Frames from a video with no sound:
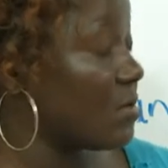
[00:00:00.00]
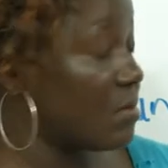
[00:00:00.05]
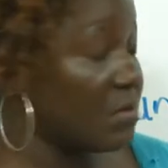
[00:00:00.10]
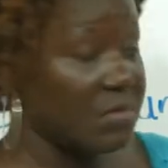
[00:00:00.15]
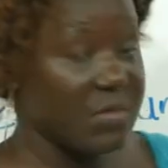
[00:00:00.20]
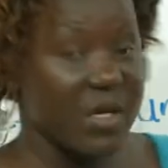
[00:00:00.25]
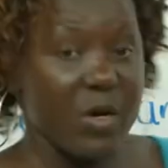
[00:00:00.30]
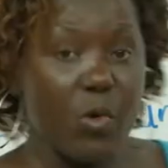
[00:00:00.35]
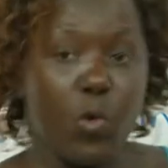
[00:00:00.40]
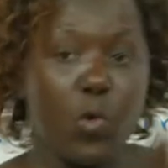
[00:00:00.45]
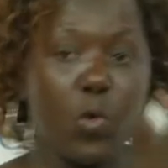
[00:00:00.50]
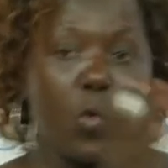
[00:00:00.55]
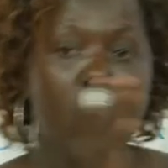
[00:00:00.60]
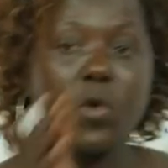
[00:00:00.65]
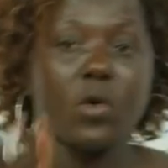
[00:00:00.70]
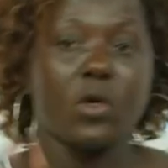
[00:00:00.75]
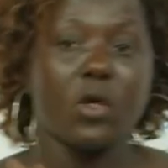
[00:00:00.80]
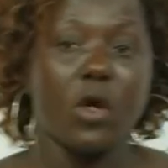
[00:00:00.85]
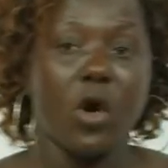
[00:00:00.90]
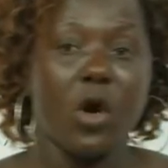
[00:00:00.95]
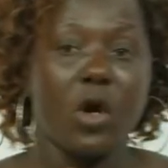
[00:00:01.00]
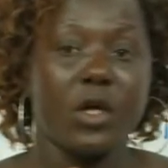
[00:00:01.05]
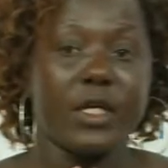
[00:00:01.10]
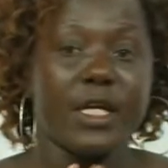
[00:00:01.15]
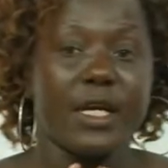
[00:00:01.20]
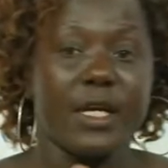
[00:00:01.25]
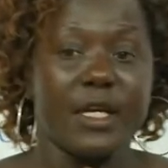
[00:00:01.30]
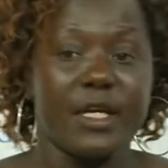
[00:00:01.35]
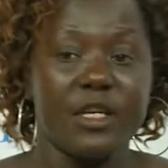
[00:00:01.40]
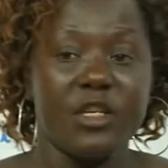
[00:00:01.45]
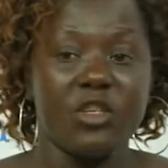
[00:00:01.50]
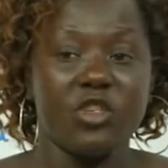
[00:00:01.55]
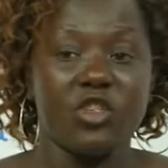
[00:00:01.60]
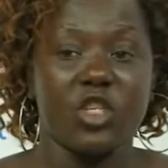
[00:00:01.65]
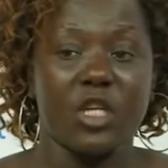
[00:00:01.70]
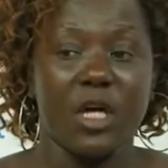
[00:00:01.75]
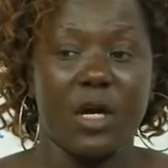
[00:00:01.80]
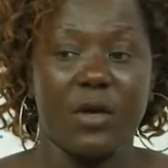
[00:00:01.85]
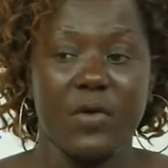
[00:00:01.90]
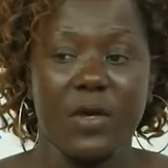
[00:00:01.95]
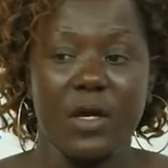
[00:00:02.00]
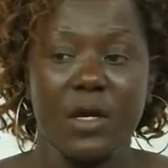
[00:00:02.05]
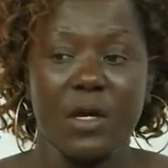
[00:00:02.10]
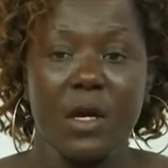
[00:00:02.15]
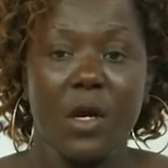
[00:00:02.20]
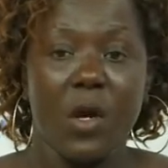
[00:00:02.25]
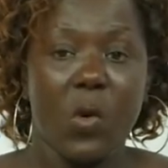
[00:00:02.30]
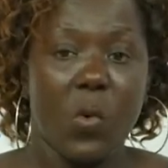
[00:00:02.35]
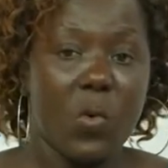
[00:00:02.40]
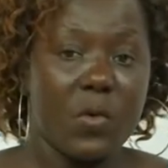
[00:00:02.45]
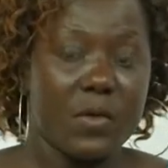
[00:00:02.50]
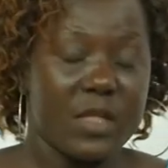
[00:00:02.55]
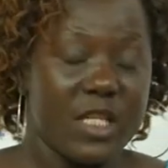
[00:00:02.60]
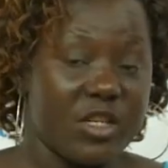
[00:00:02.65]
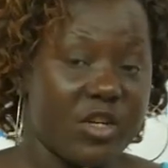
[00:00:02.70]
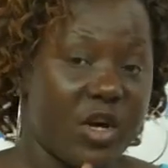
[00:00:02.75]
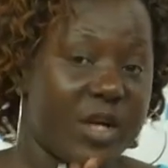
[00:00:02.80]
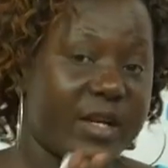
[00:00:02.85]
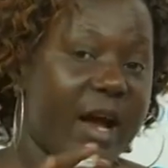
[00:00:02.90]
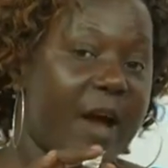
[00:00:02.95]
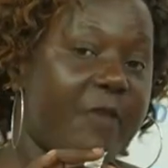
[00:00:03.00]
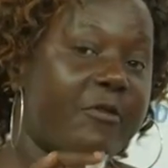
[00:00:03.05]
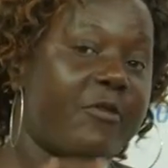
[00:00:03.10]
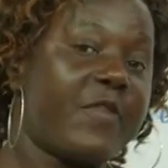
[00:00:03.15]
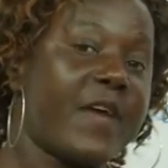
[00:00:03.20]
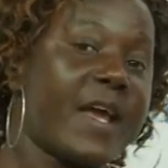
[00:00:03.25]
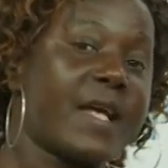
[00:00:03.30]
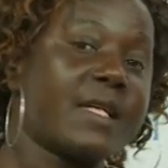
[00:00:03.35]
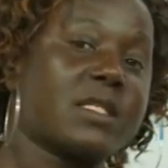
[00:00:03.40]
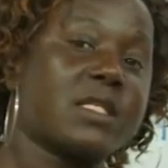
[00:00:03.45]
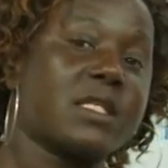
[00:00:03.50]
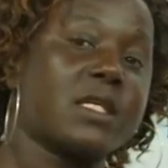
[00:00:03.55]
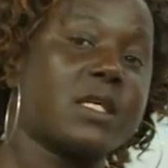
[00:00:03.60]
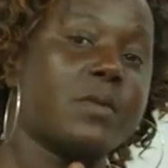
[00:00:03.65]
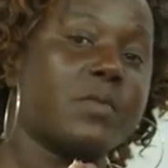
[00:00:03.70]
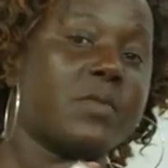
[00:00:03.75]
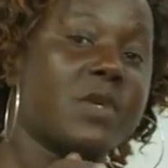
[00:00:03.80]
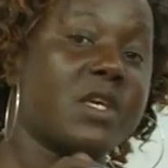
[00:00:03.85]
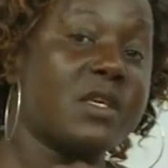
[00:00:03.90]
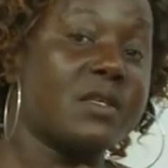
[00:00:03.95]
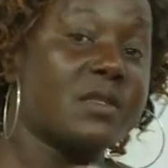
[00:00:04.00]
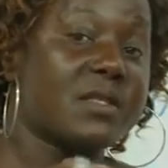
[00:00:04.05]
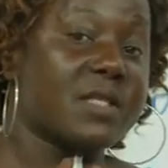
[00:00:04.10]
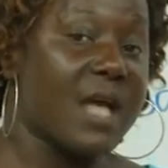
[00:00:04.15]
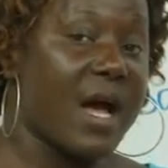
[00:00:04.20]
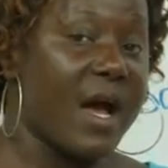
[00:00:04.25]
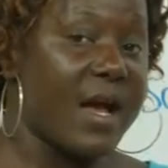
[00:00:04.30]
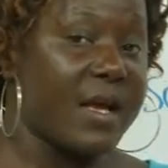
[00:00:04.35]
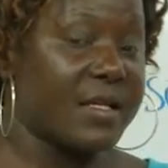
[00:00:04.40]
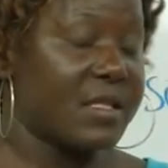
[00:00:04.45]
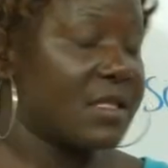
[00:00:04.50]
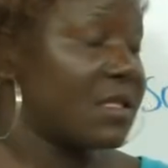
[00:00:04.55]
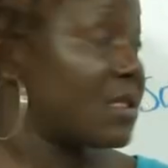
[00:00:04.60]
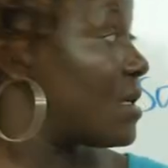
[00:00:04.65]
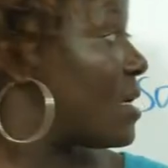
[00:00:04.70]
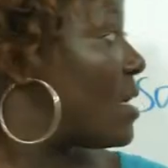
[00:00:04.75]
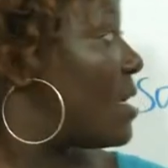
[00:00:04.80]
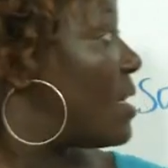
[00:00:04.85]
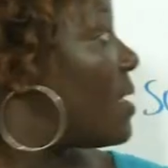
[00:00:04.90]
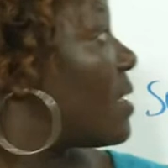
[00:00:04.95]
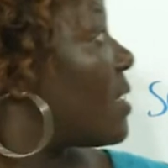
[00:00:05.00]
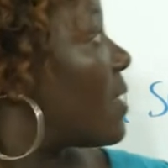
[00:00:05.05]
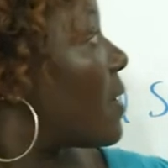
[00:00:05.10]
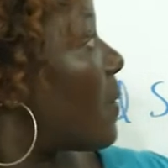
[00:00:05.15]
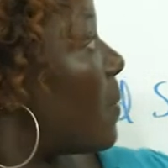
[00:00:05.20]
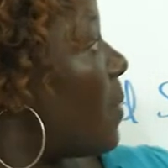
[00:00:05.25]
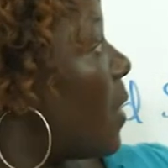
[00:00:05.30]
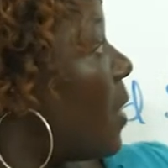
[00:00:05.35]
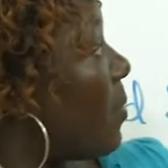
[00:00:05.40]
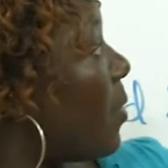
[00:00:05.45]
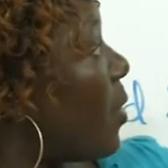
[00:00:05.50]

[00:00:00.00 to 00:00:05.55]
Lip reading: the wound or the injury did not affect him inside, but